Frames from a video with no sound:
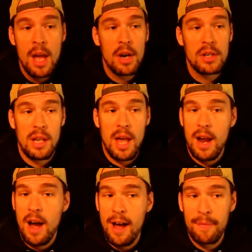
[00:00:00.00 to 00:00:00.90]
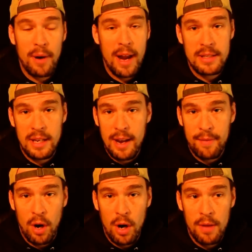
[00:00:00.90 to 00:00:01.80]
There's a lot of off brands that you
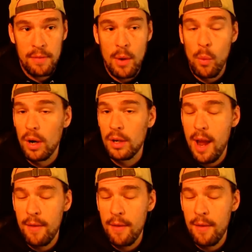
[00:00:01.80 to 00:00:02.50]
never heard of that work